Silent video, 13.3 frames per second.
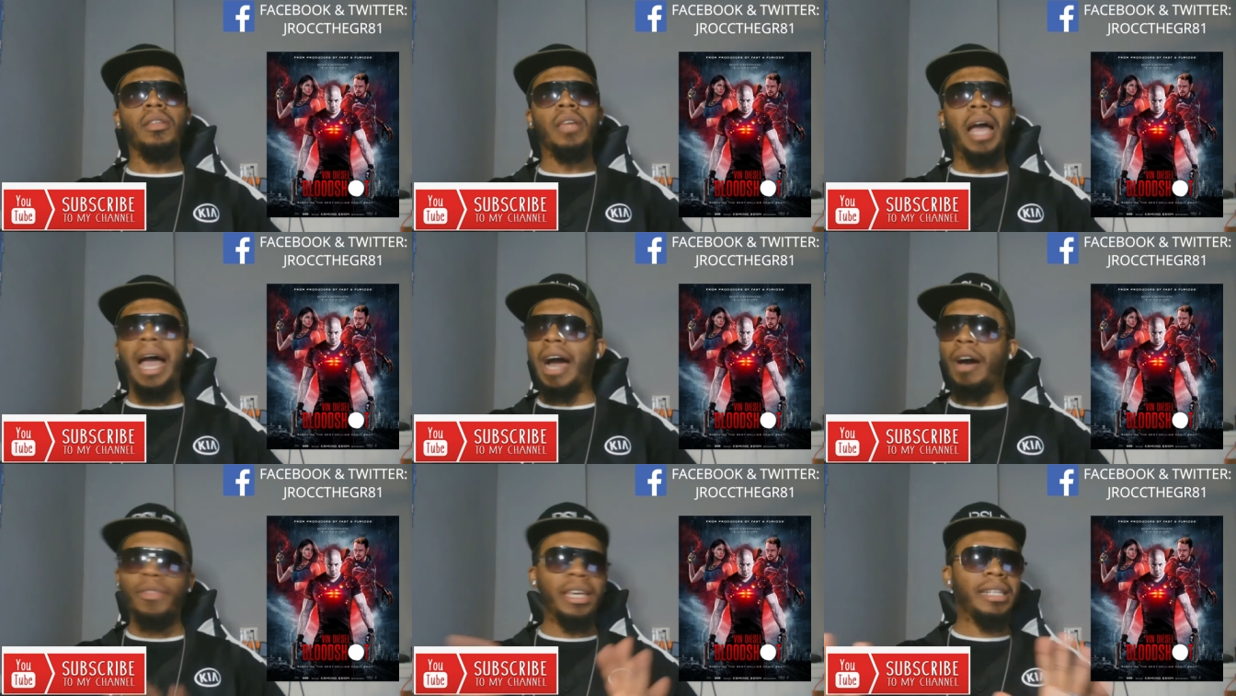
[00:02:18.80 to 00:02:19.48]

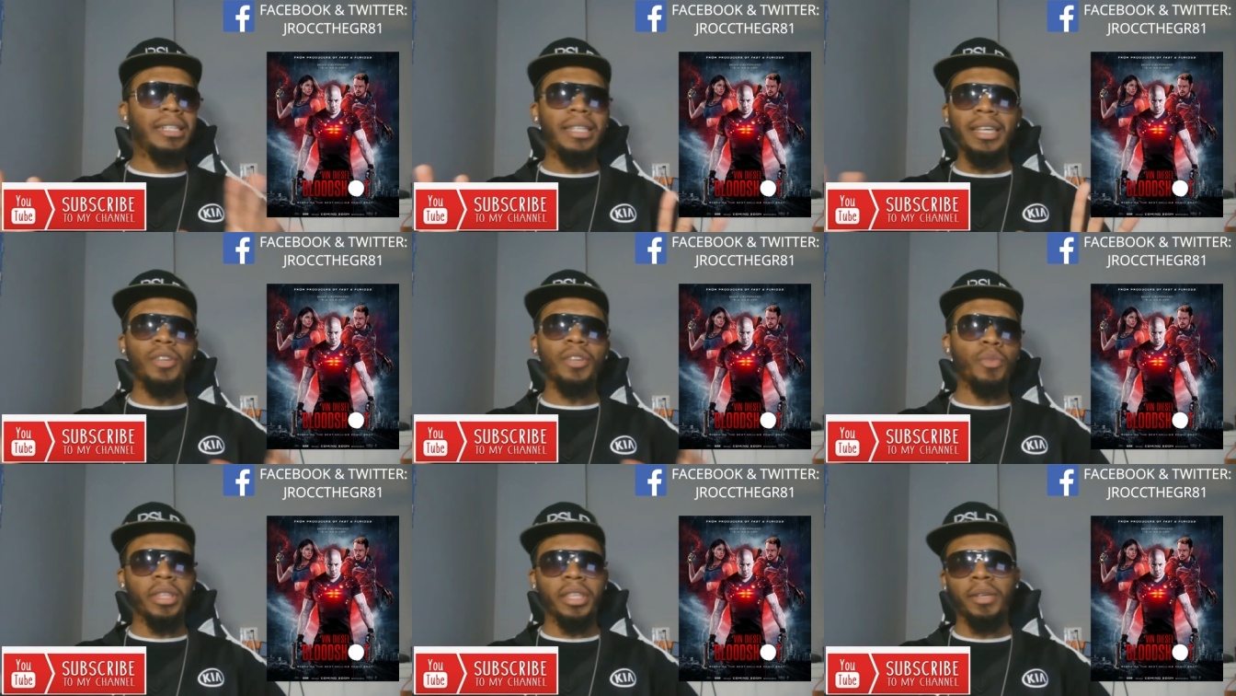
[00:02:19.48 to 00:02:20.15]
how they did it
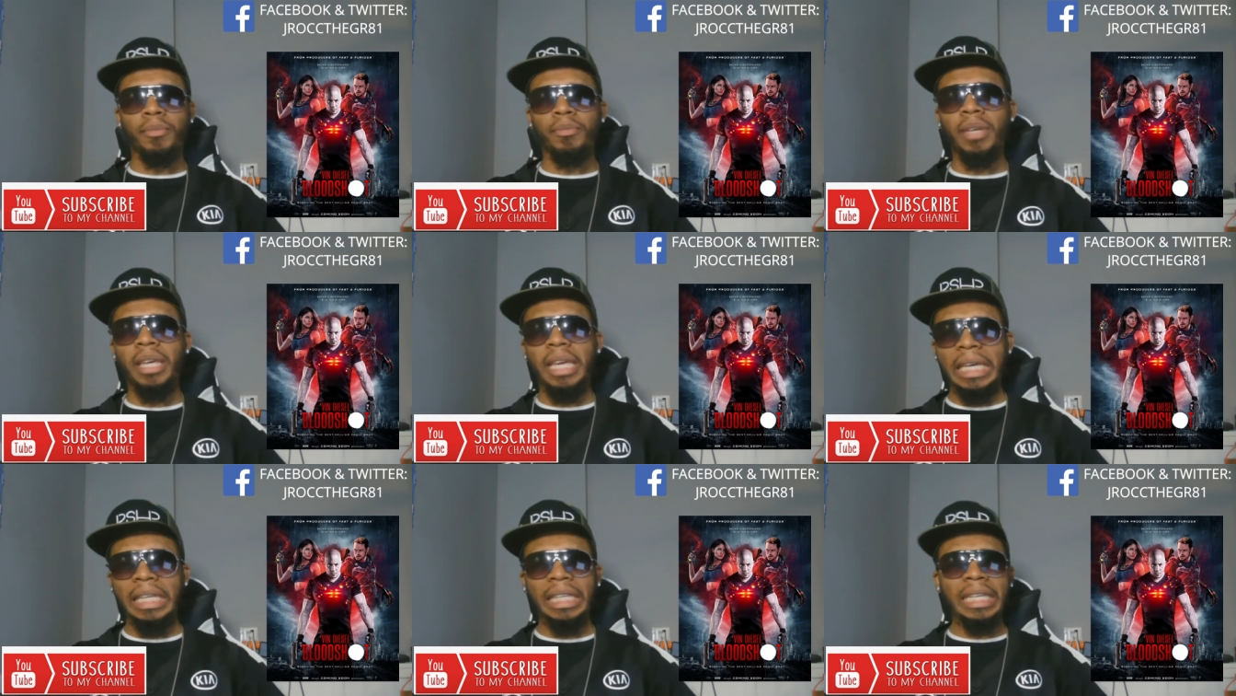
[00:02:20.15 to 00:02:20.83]
with him
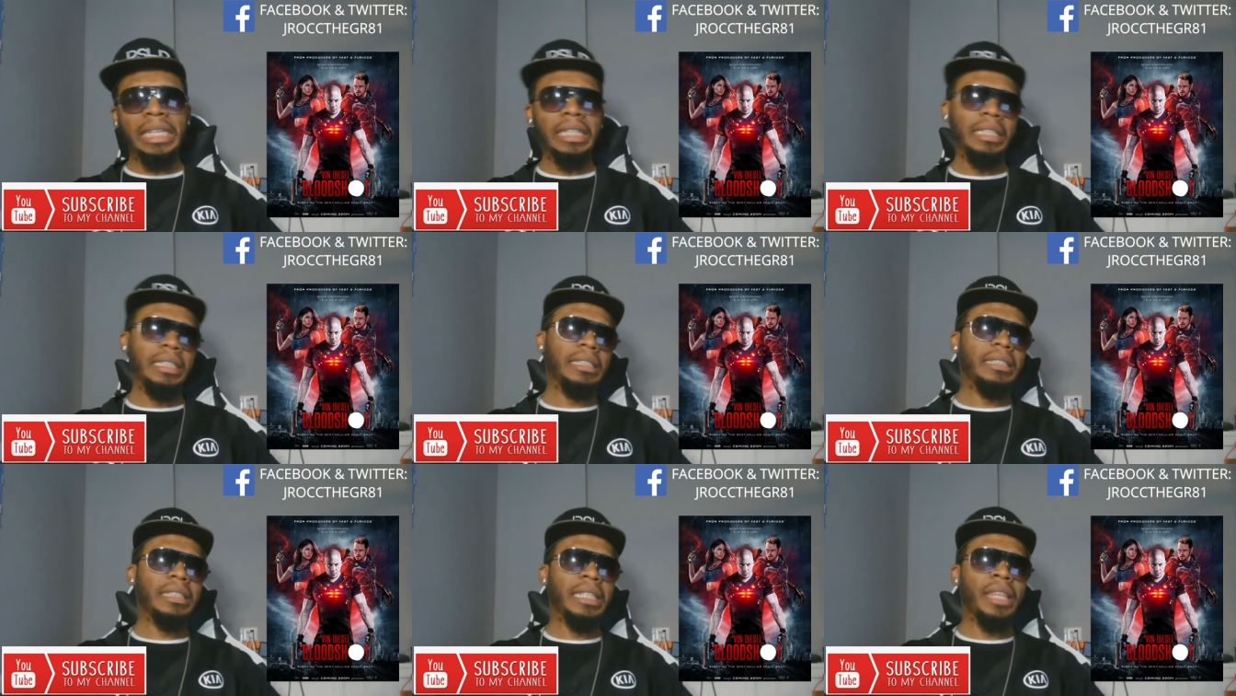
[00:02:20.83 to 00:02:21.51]
healing
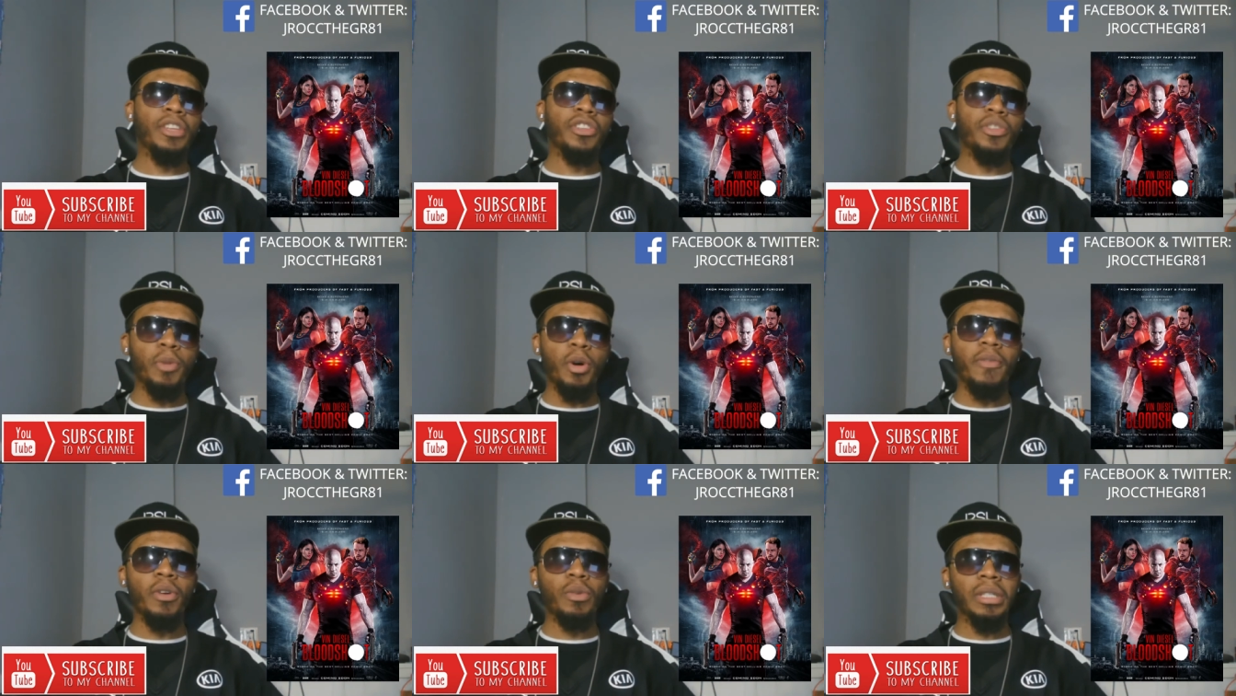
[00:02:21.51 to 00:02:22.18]
in this
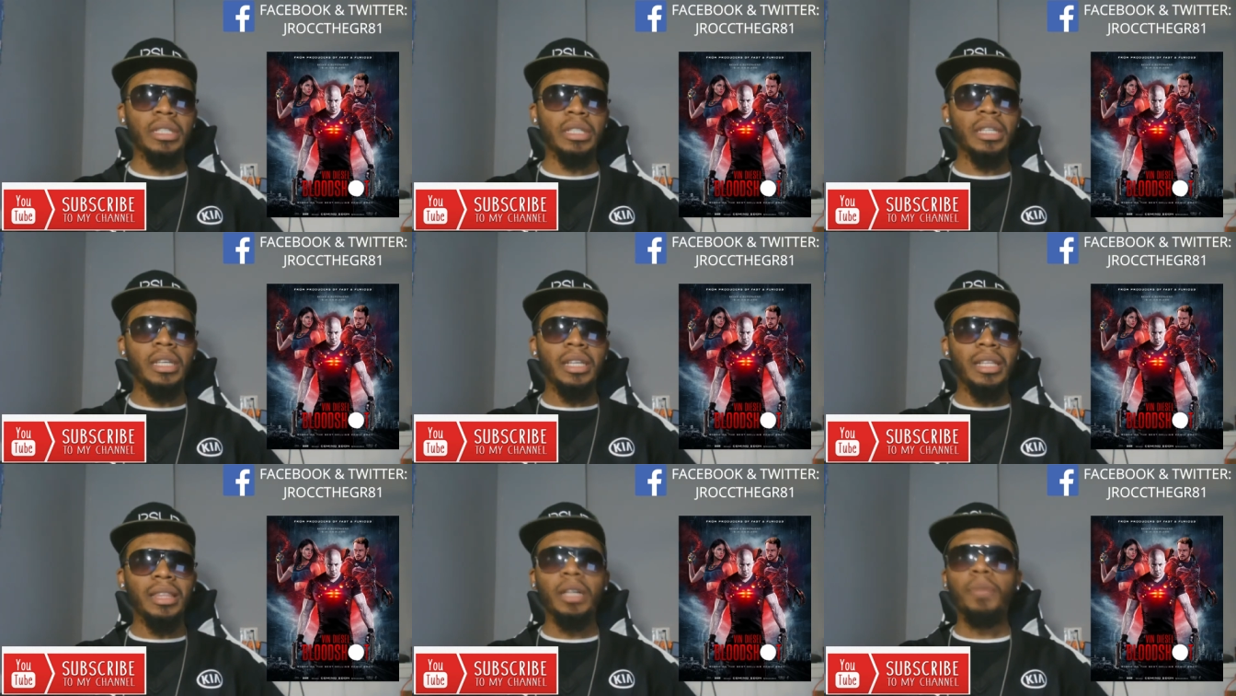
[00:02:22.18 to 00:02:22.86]
movie was
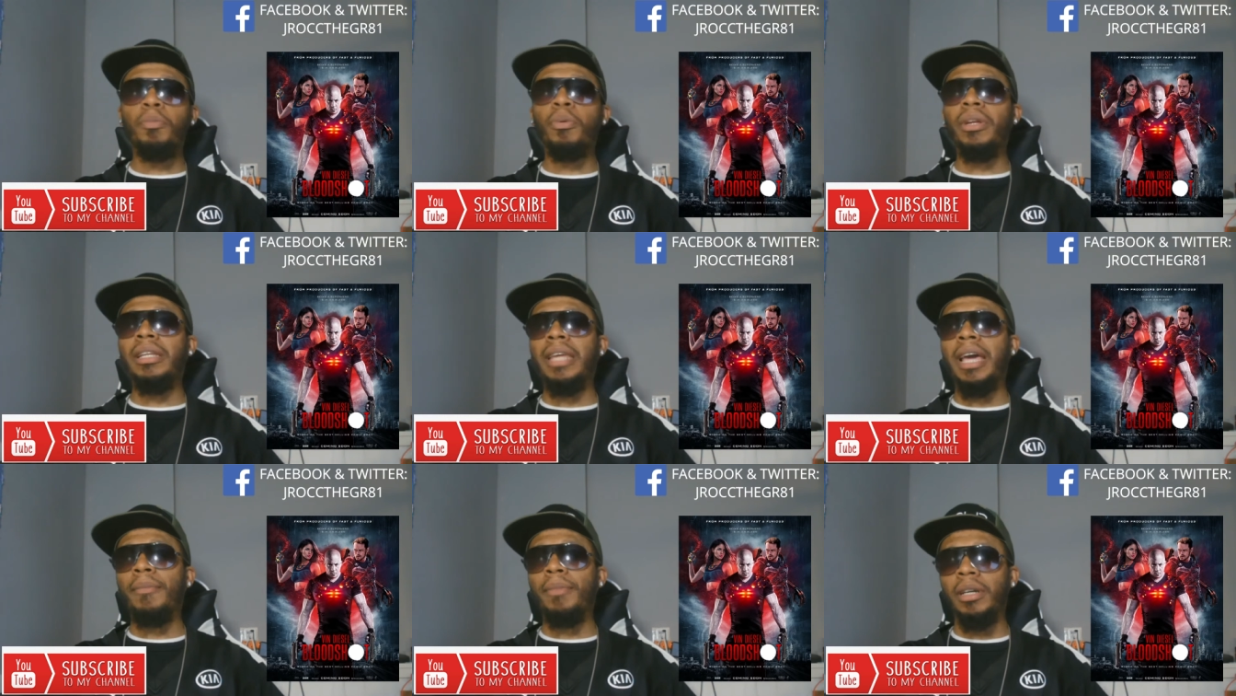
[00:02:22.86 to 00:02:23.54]
looked pretty
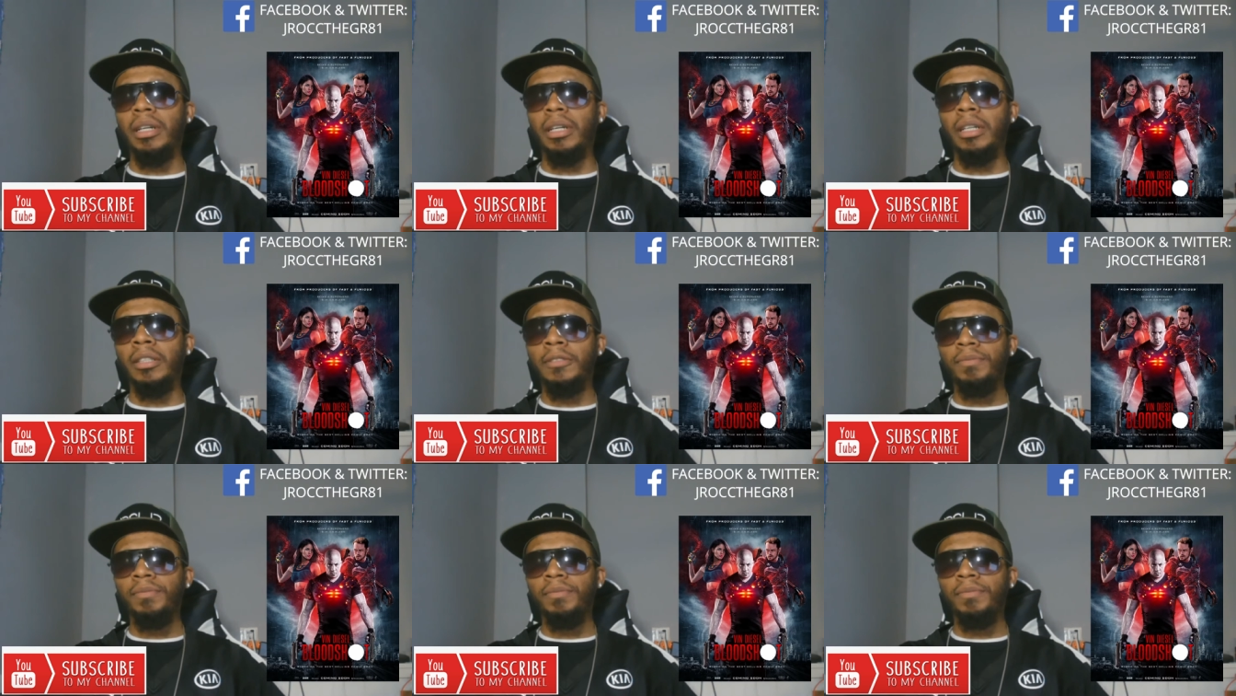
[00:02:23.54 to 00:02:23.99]
damn good.